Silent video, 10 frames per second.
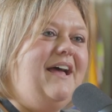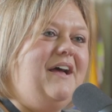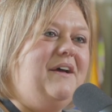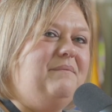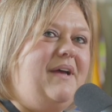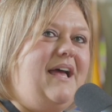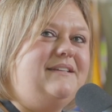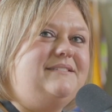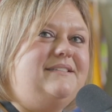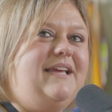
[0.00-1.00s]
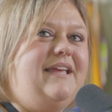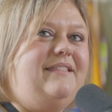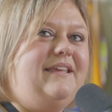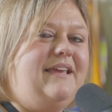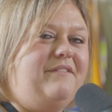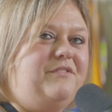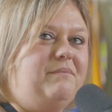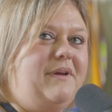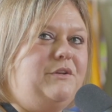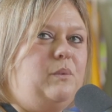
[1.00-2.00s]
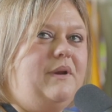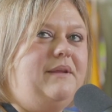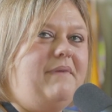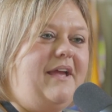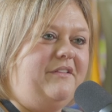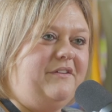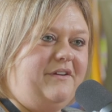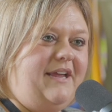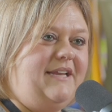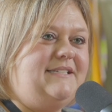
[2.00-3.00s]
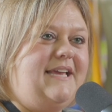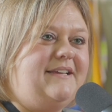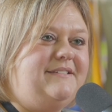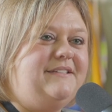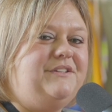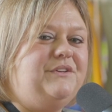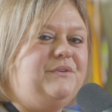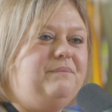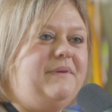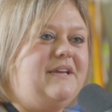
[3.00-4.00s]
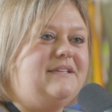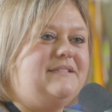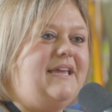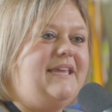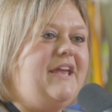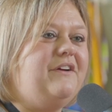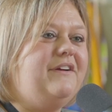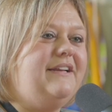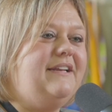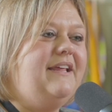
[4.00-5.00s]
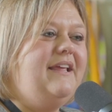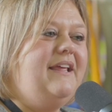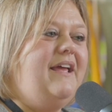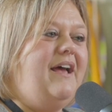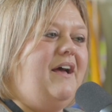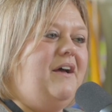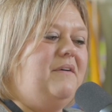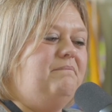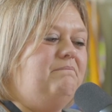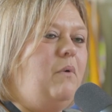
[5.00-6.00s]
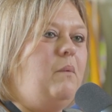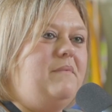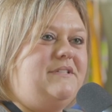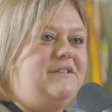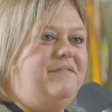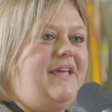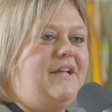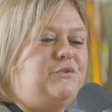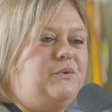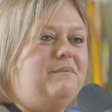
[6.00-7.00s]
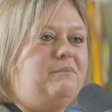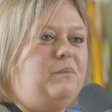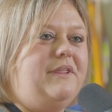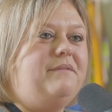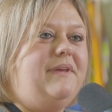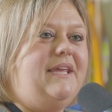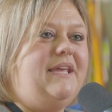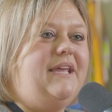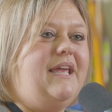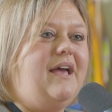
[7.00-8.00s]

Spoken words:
Honestly, I think after my 20 miler, I had texted you because I carried moments of that trip with me.